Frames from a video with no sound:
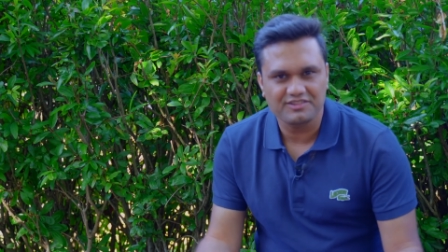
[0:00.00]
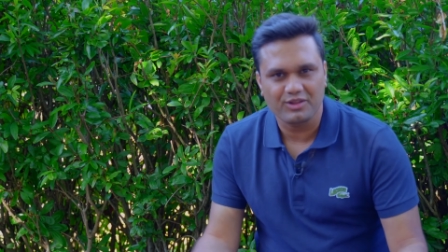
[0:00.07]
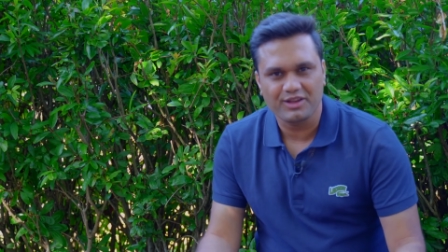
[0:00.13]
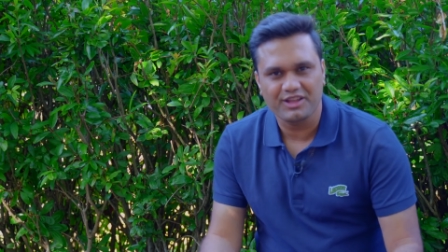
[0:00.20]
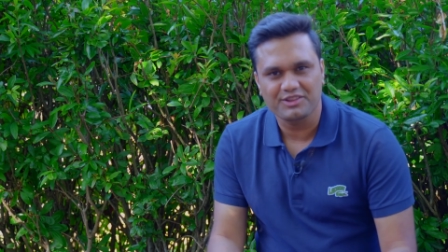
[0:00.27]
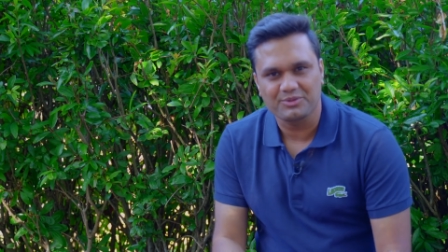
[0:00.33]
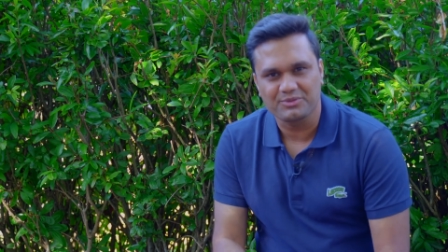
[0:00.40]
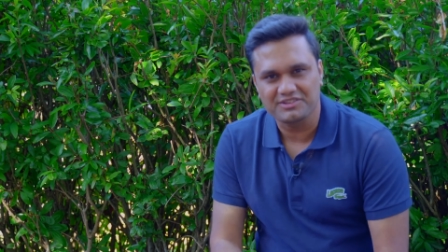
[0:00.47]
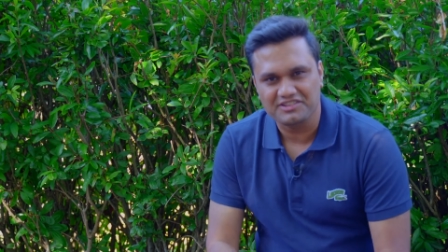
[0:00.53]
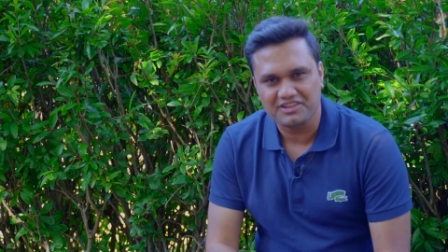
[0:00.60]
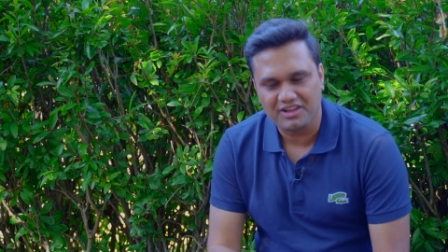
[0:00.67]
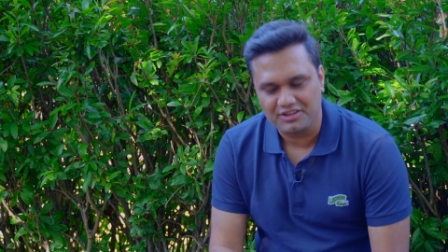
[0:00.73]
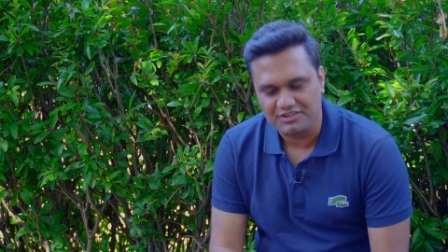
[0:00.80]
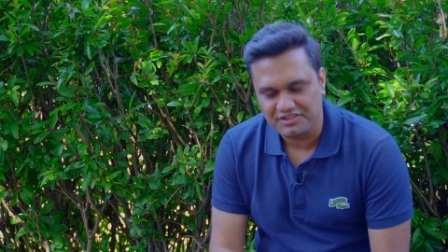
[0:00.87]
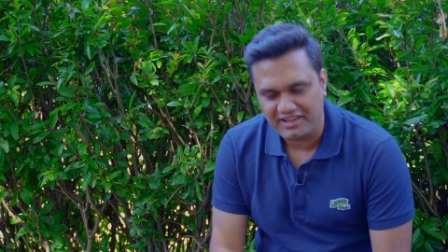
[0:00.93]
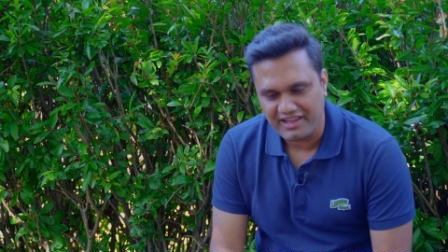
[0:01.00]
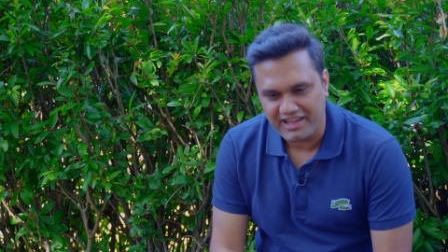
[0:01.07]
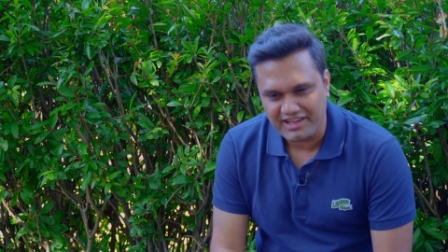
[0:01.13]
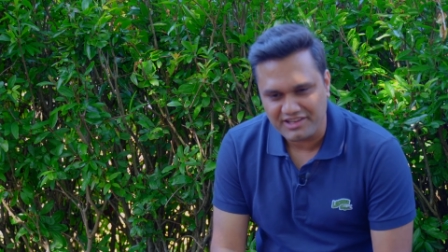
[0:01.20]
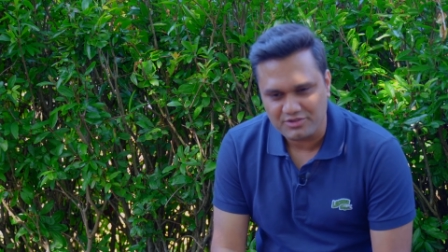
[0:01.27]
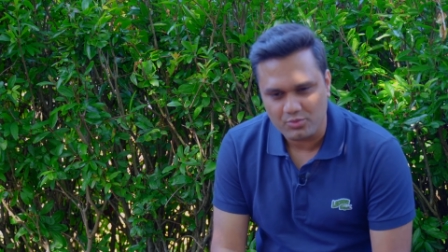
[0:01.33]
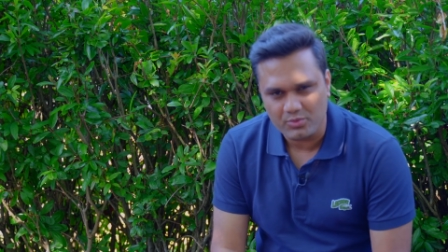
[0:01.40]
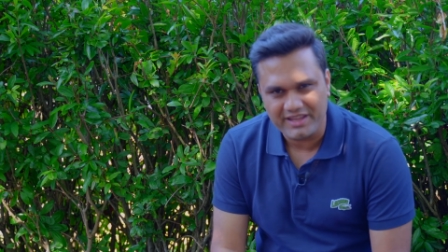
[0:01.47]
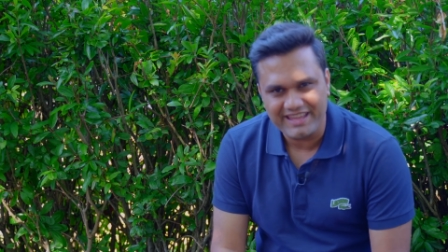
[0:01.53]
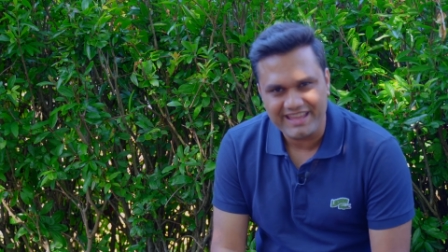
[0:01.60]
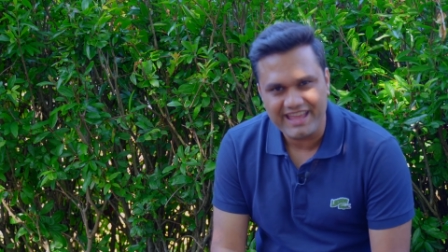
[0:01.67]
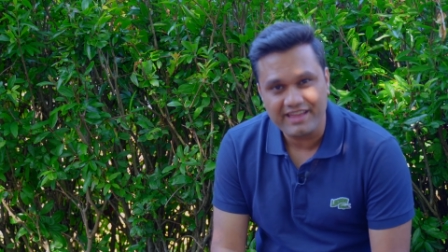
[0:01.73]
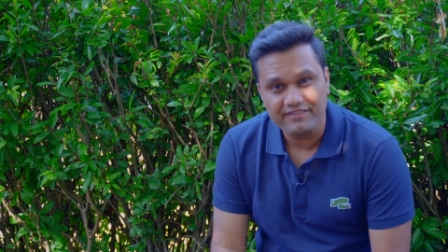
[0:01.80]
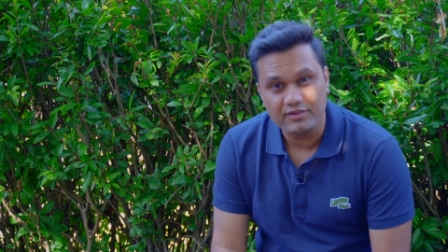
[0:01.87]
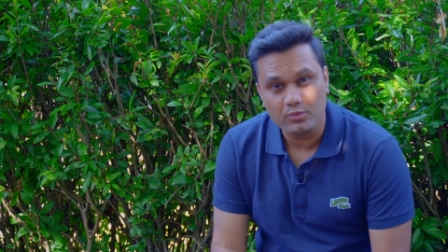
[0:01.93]
look at the results, and we
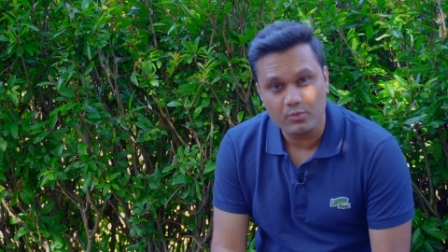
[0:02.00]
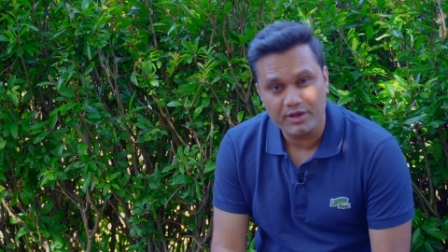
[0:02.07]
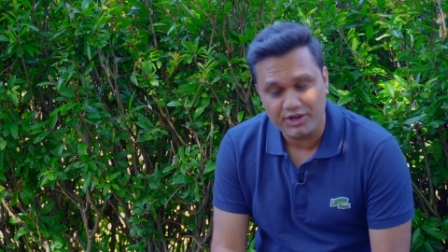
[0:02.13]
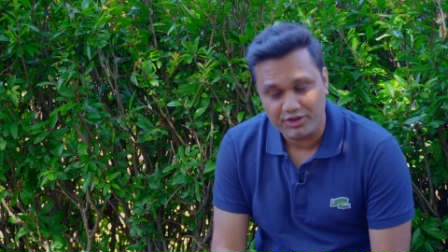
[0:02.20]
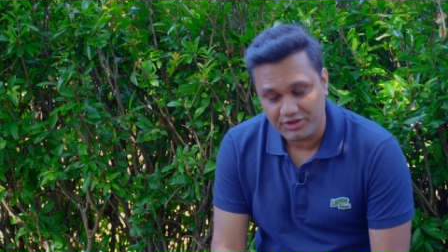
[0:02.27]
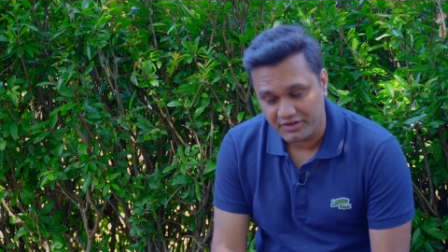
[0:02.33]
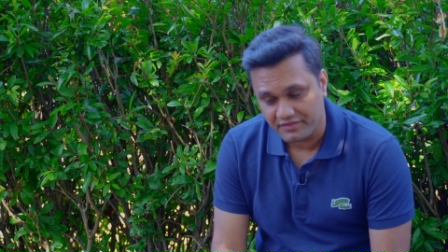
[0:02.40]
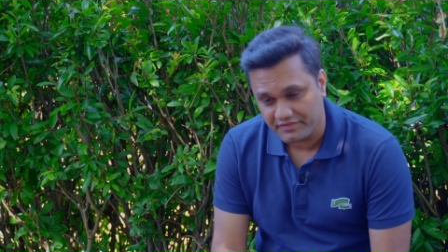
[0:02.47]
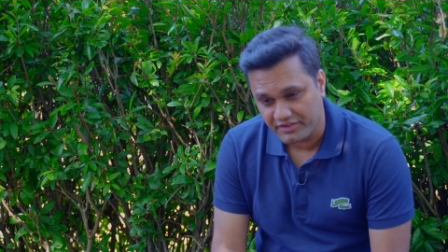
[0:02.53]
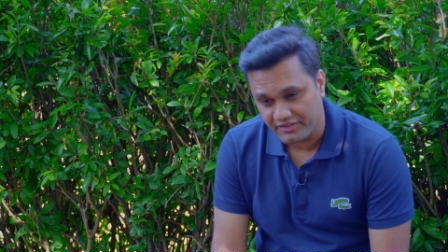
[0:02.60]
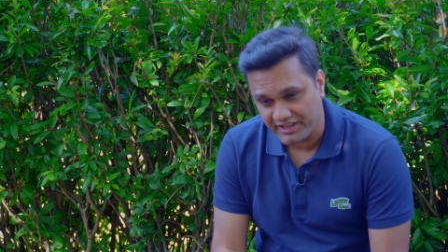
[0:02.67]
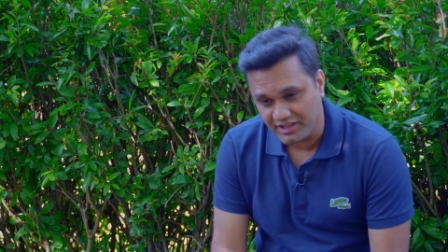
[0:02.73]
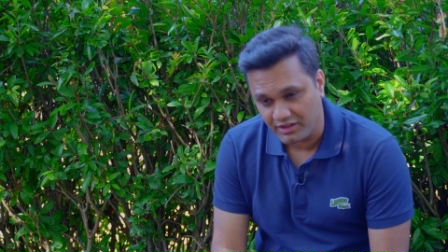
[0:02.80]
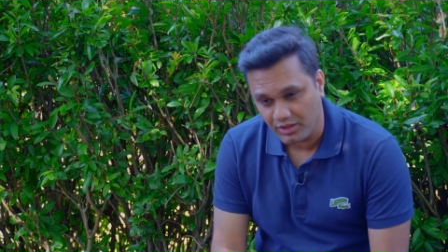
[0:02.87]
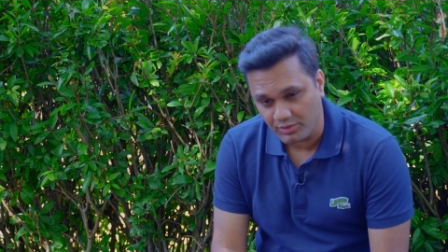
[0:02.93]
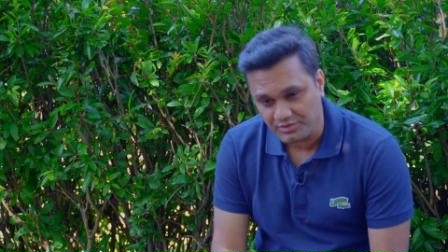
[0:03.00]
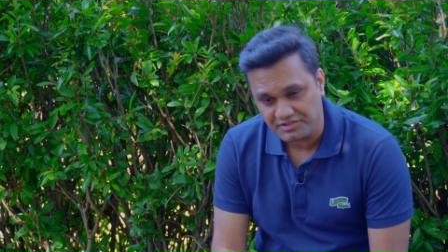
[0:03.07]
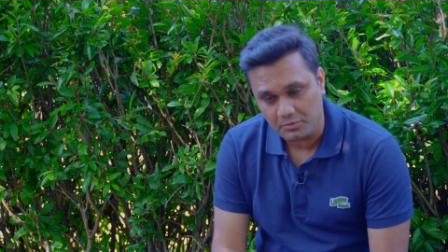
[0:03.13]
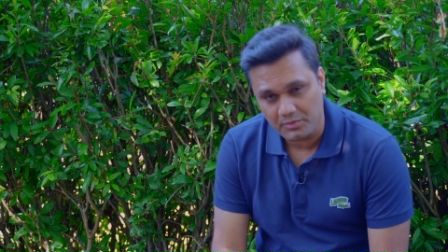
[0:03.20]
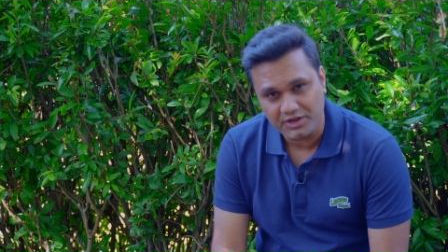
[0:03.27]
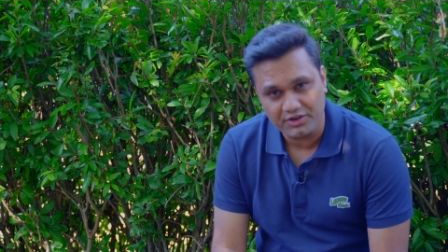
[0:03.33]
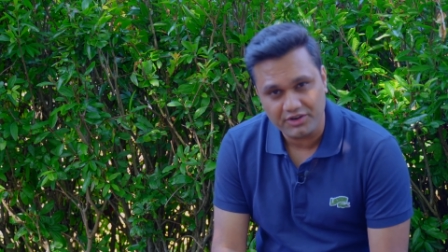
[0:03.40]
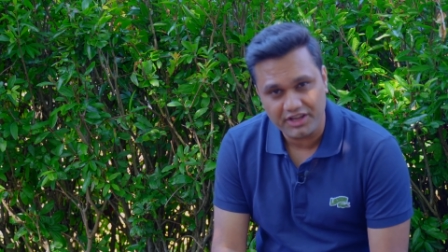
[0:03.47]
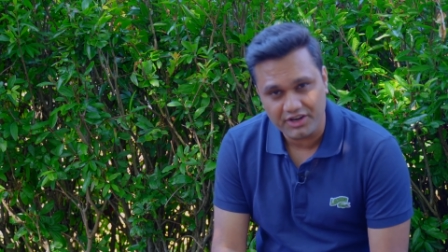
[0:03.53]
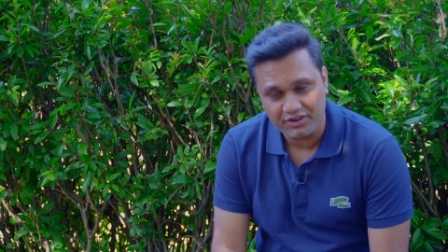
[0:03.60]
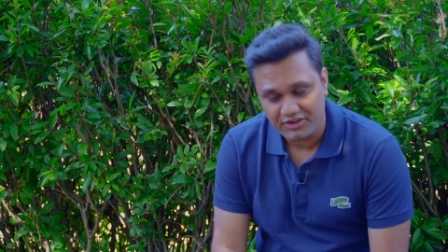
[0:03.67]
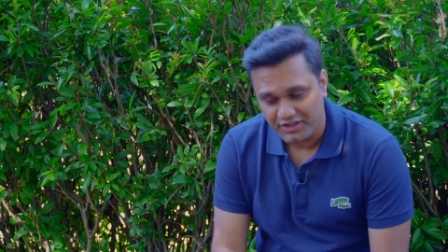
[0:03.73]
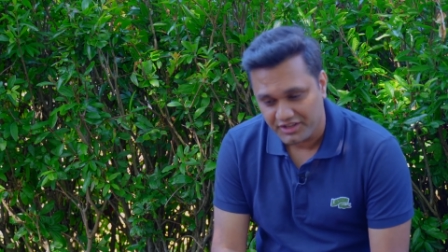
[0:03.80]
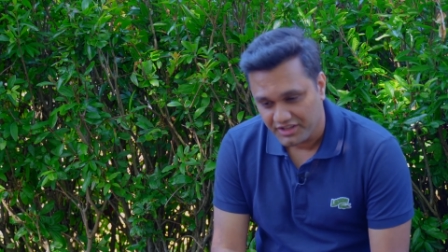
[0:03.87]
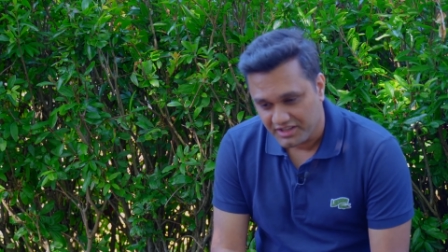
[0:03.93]
have a winner, a very close winner
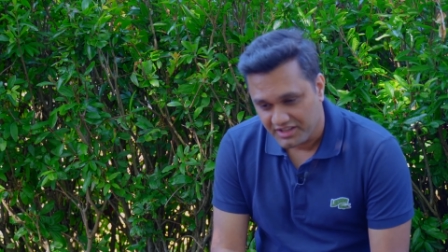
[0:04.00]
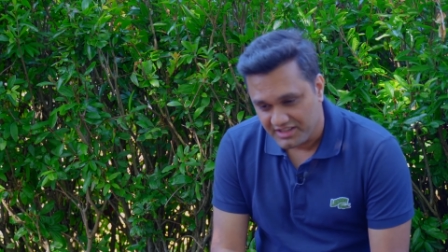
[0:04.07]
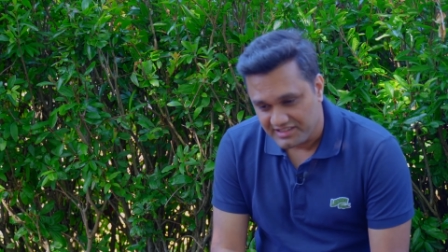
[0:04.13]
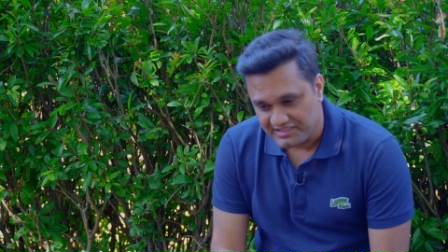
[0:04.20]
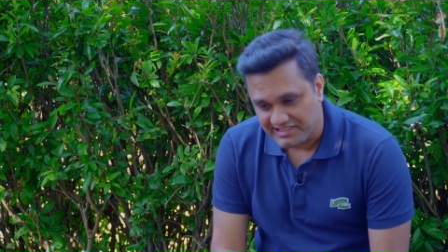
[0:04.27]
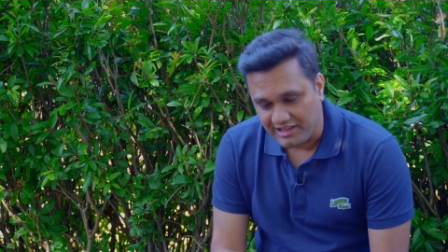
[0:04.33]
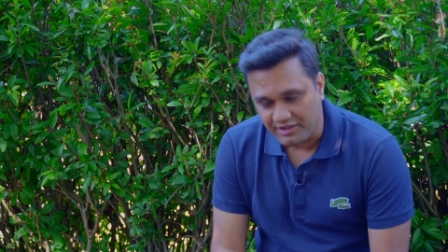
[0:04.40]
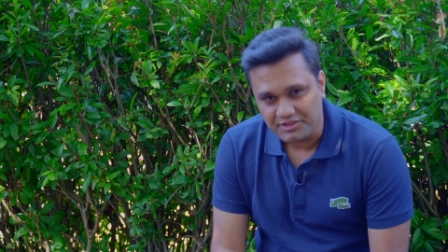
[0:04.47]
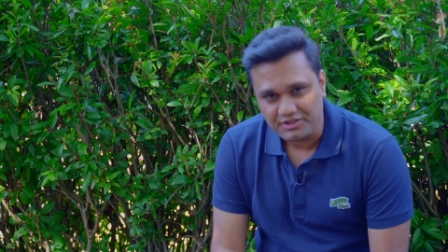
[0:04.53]
here. South